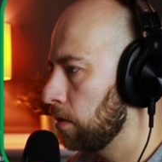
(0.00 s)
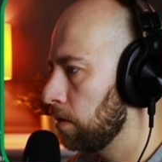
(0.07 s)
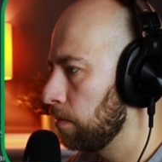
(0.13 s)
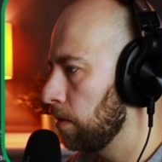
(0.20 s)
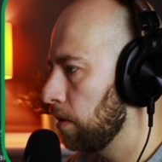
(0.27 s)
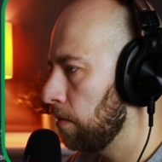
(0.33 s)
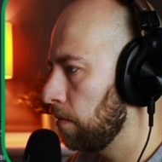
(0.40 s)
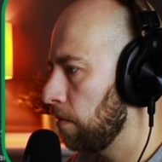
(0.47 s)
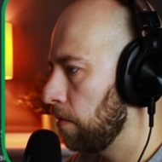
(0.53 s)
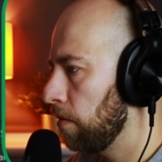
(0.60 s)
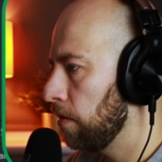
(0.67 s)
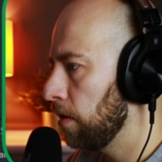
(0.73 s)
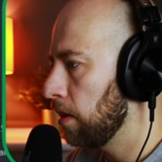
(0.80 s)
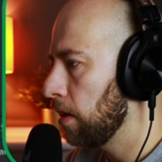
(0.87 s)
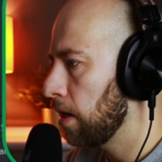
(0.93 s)
is a bit
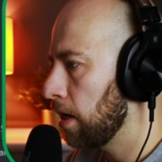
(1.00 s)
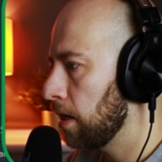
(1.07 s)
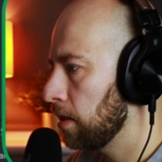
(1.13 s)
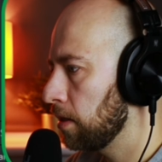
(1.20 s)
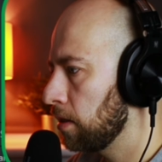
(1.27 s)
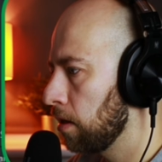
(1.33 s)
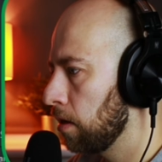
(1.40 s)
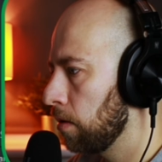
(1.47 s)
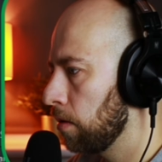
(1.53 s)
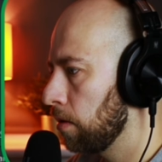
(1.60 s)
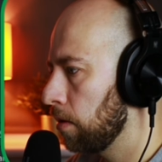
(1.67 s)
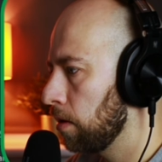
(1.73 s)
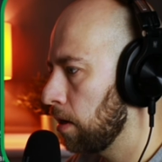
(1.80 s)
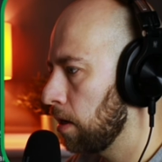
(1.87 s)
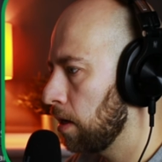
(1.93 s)
thinner,
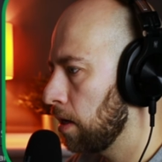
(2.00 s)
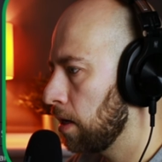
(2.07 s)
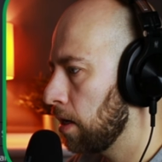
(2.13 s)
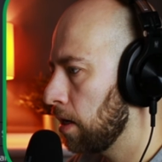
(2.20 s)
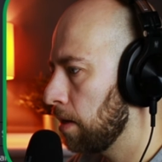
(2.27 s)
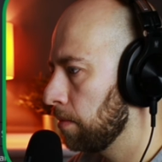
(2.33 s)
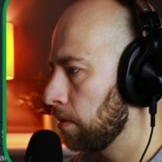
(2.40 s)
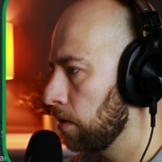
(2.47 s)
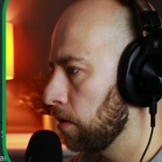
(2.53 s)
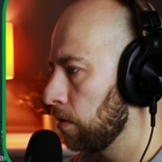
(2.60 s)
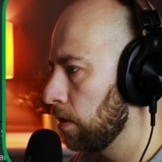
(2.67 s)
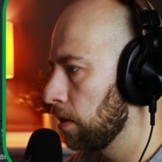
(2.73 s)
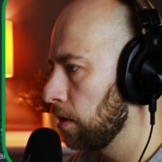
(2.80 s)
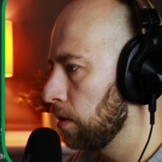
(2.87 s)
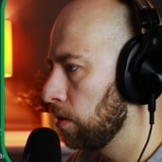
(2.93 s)
so I'm
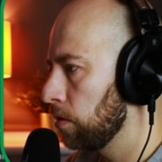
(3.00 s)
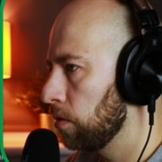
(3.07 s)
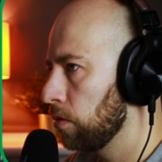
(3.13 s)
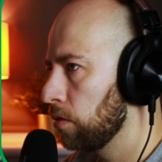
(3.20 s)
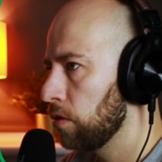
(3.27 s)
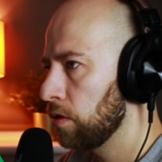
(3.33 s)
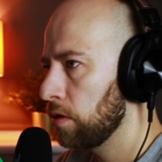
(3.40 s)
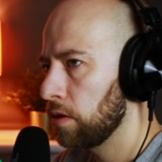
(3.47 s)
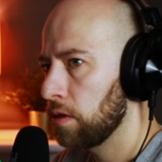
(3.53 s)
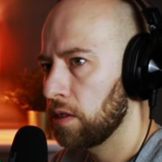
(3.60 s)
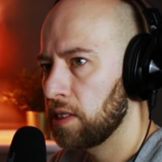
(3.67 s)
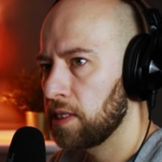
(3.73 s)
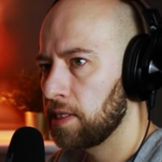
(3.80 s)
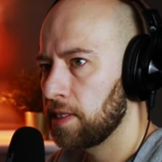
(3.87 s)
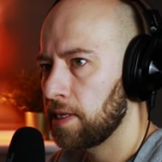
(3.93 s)
gonna use
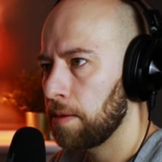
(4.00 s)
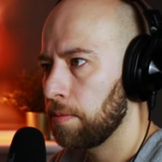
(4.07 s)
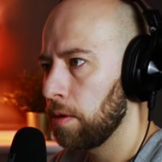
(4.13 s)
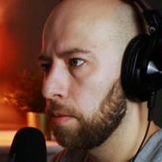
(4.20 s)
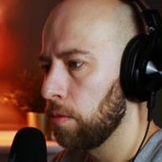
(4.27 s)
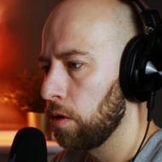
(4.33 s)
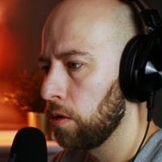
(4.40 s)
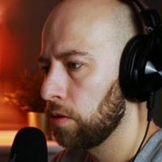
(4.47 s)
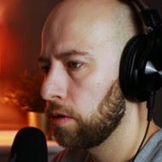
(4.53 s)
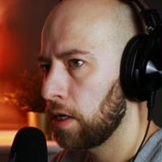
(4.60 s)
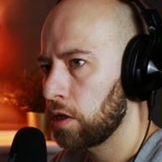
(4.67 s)
semi-bold.